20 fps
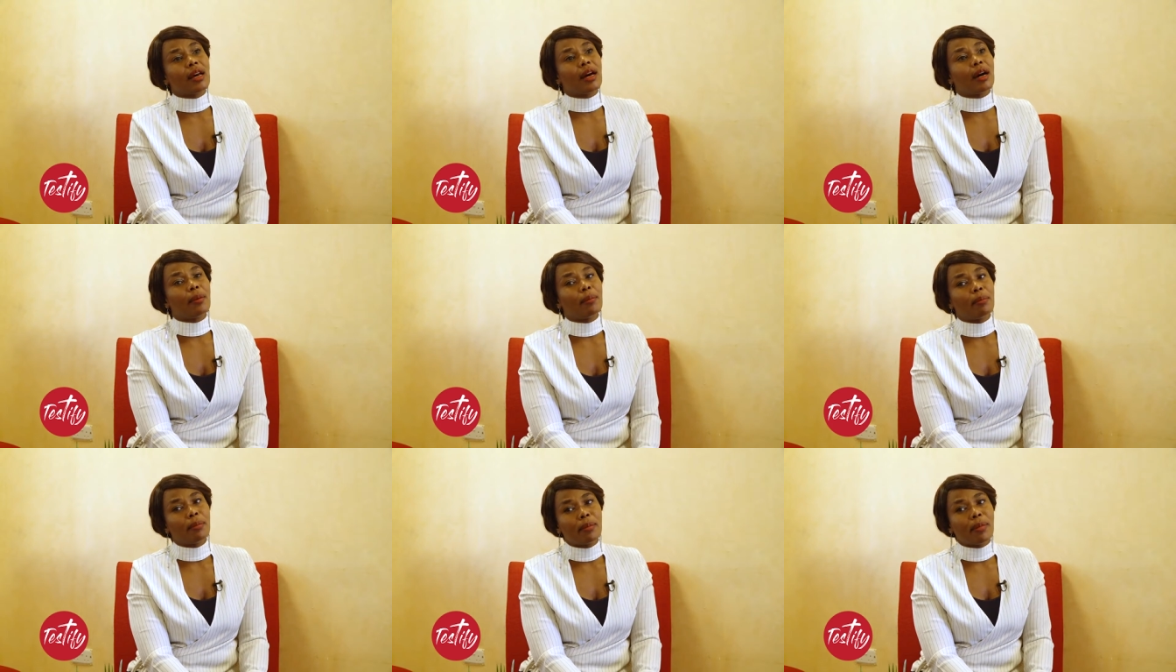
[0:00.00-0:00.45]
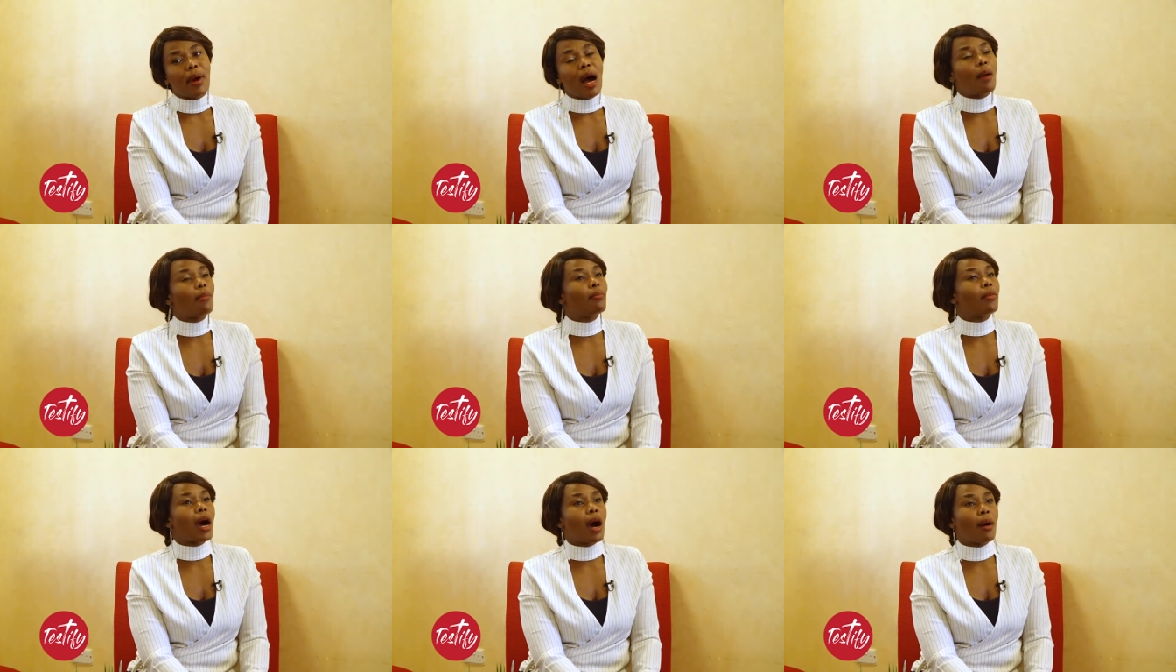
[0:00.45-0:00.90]

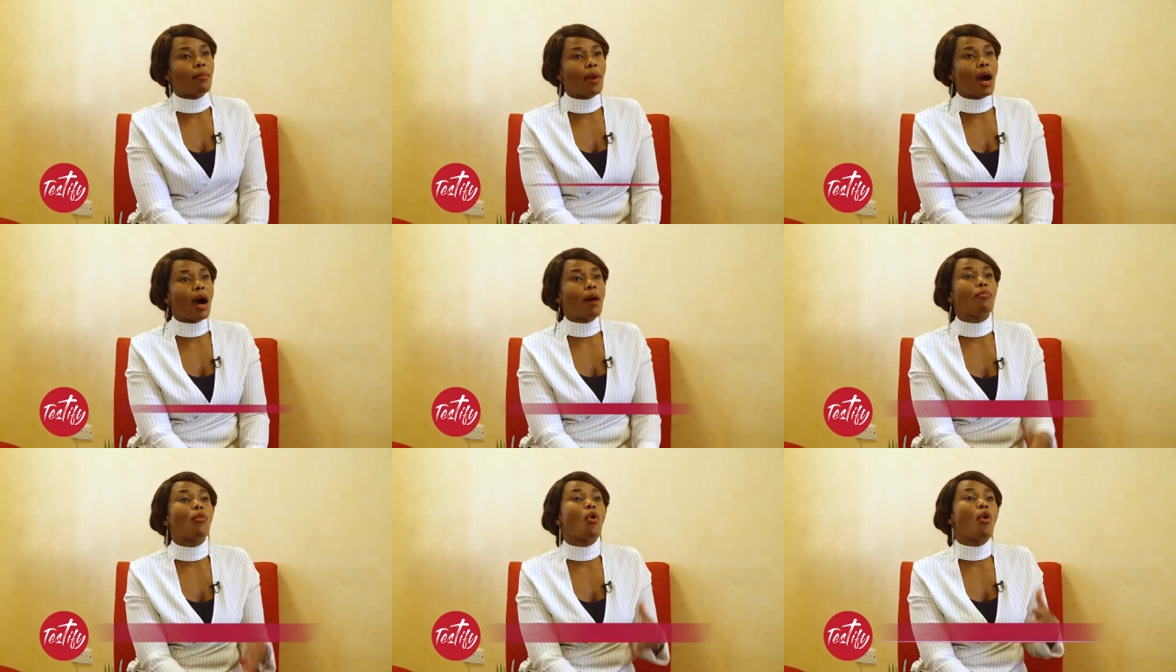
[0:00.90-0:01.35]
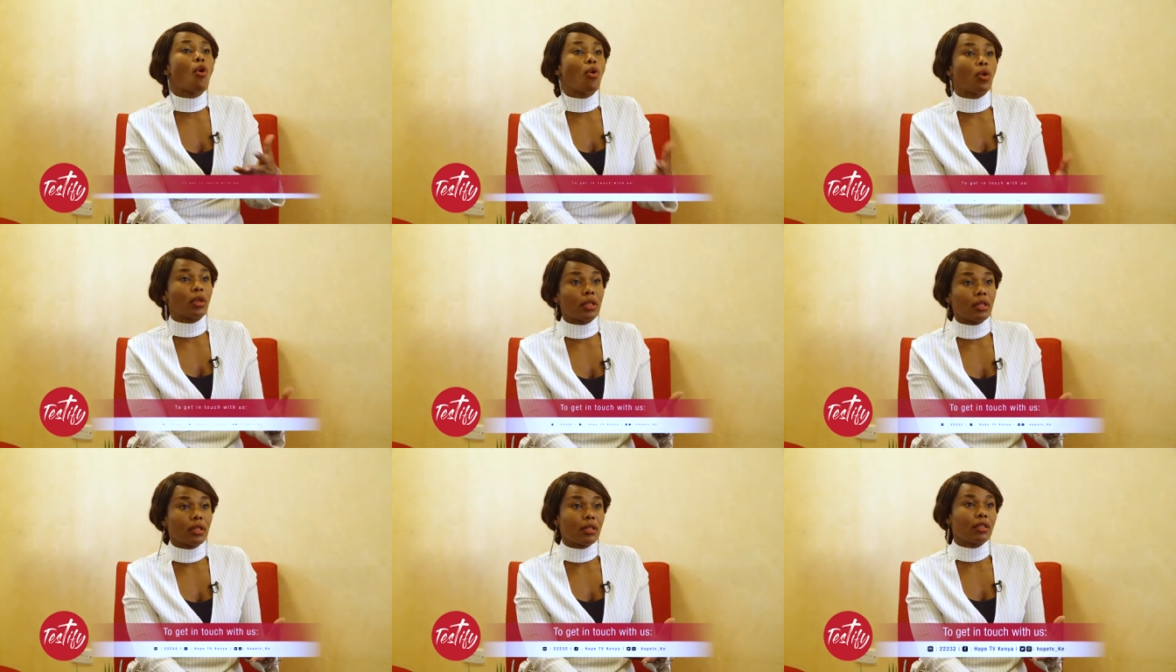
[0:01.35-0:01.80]
I'm
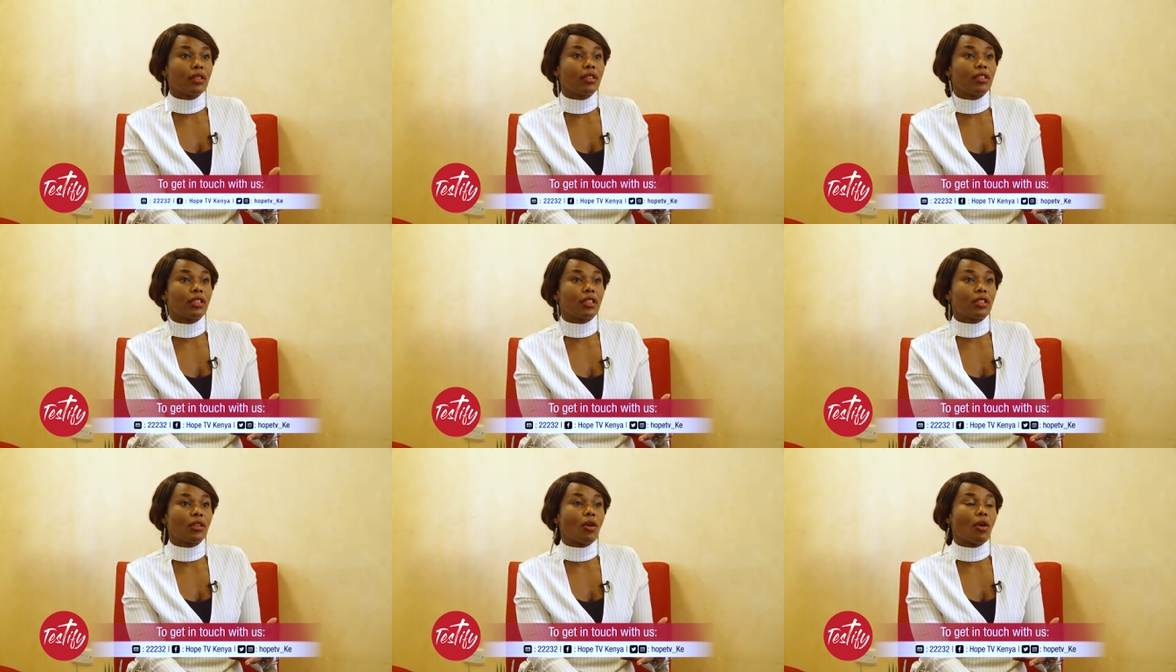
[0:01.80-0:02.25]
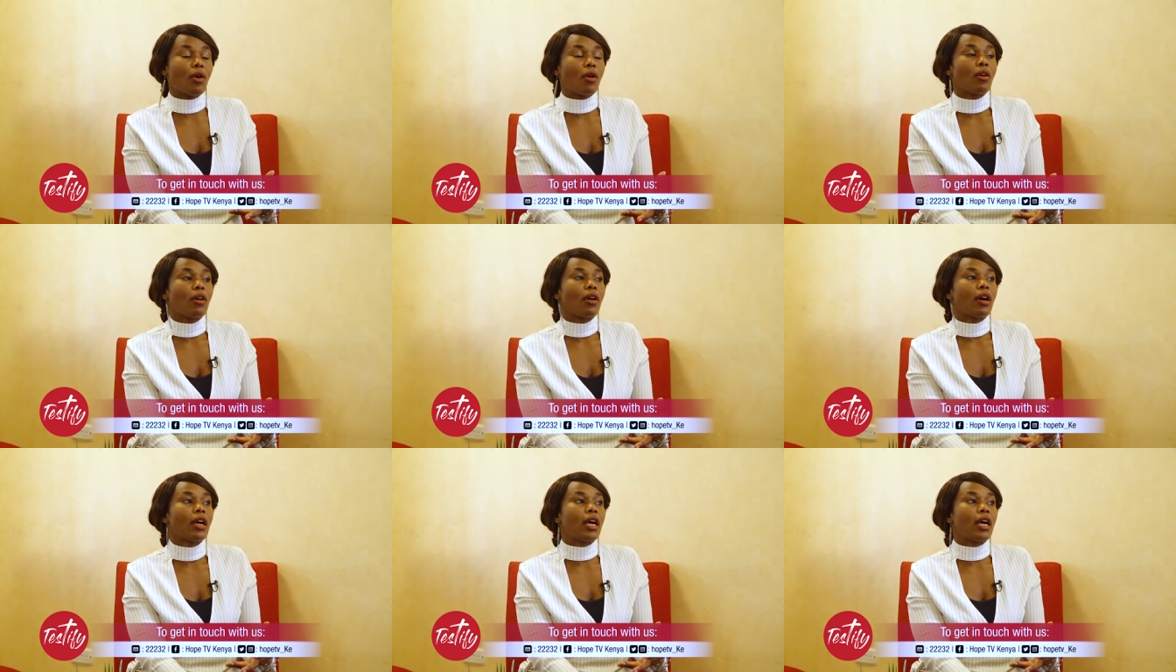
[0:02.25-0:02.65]
whole, you know.